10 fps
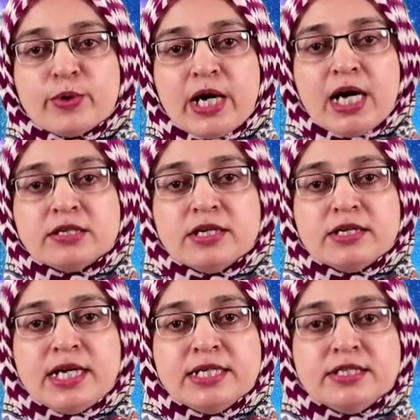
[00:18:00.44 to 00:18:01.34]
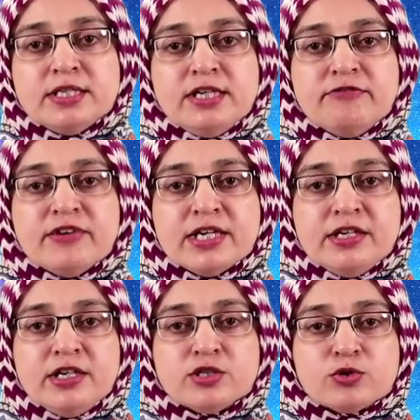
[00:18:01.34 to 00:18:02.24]
Pratt, density
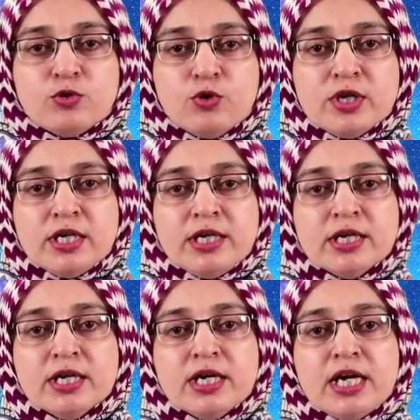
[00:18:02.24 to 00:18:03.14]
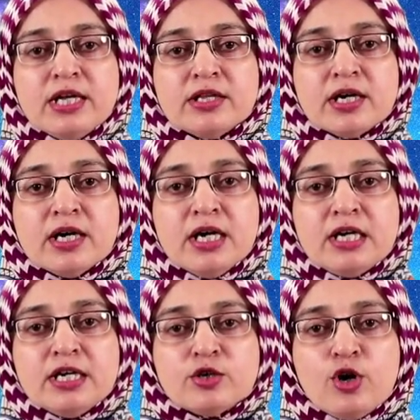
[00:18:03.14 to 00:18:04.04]
varies only in the
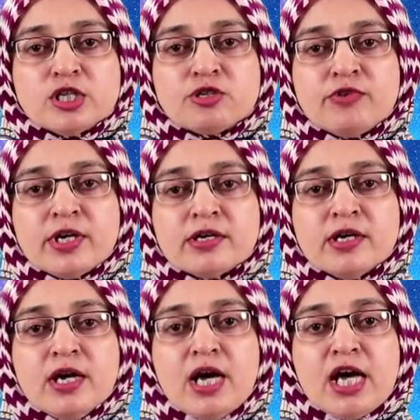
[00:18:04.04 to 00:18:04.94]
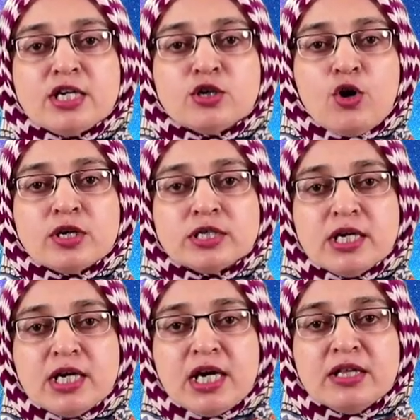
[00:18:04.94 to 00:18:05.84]
lithosphere and not
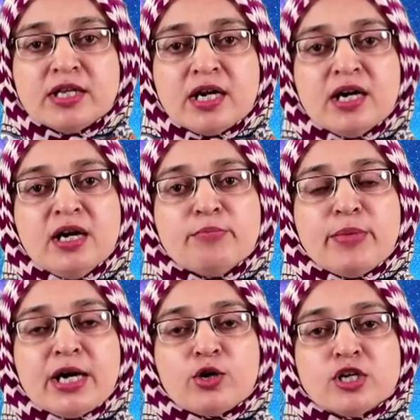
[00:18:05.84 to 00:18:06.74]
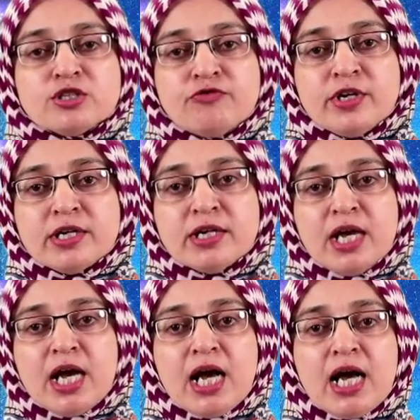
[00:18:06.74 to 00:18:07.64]
in the pyrosphere
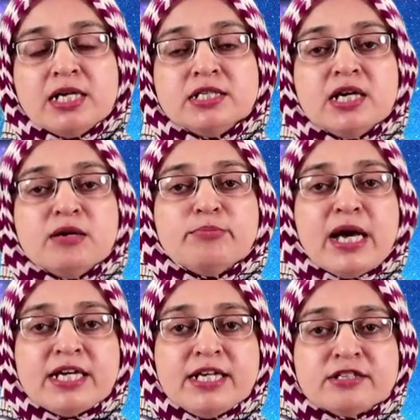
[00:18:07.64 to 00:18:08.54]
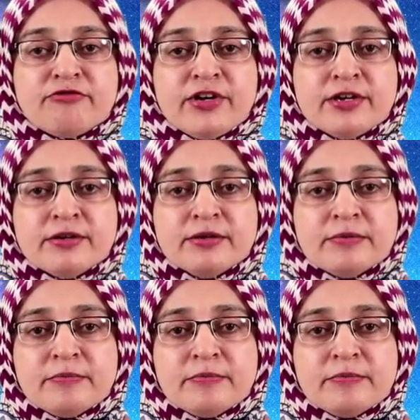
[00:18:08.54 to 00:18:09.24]
and barysphere.